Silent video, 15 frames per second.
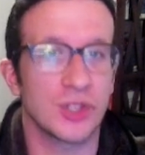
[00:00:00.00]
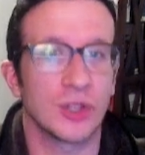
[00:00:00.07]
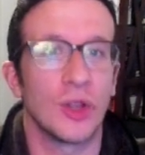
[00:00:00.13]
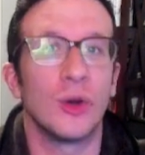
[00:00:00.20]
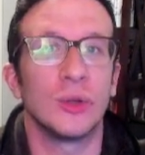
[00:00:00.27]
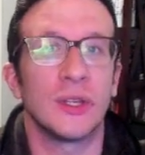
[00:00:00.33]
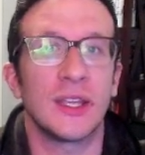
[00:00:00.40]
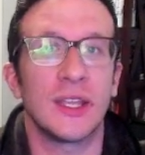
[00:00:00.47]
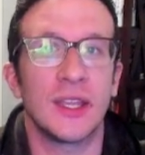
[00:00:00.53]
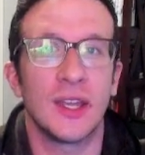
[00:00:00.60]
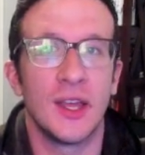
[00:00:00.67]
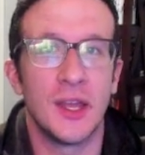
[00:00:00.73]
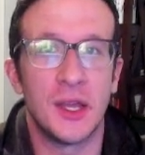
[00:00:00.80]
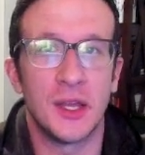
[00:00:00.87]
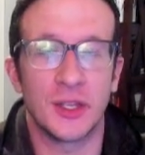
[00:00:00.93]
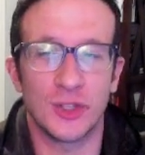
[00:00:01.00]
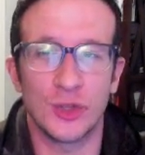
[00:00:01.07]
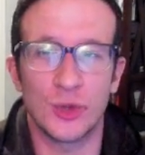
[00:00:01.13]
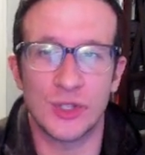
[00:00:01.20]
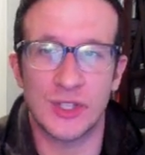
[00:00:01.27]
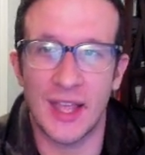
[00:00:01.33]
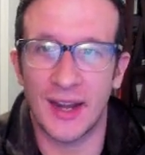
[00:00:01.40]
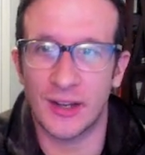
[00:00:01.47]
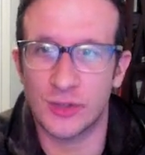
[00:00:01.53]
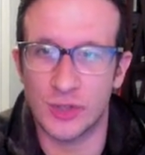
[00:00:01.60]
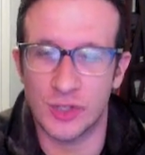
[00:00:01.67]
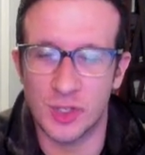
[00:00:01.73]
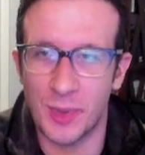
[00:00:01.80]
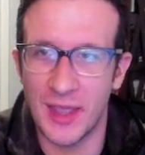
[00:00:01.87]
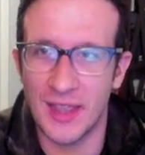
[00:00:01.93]
slowly use that
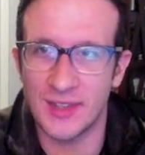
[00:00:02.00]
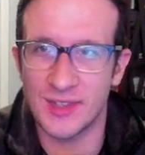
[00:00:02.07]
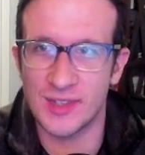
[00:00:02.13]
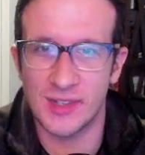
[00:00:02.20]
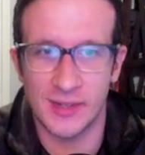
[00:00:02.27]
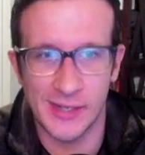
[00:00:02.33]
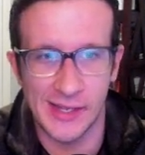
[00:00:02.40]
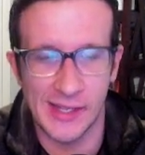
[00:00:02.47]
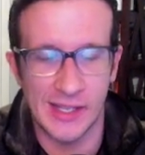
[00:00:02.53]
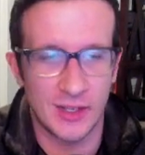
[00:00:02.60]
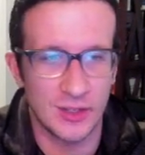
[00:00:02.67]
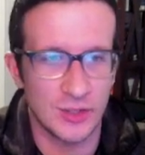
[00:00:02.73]
extra space